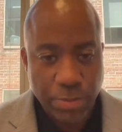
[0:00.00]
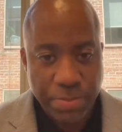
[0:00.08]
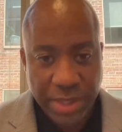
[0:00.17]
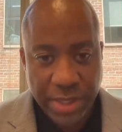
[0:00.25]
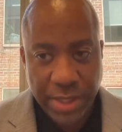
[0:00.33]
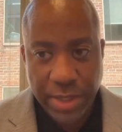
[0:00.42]

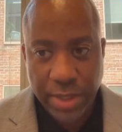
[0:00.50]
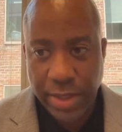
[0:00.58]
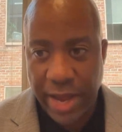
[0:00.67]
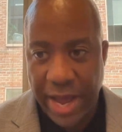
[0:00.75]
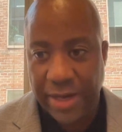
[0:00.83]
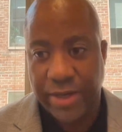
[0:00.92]
BEAD
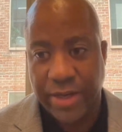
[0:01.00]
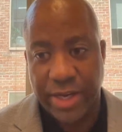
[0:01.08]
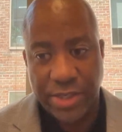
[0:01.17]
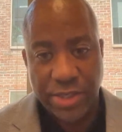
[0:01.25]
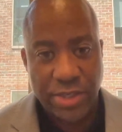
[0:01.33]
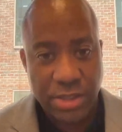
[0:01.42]
uh,
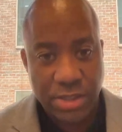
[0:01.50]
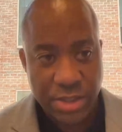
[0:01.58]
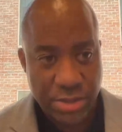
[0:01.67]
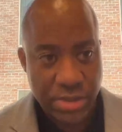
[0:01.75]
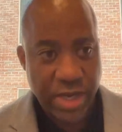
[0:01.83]
allocation decision.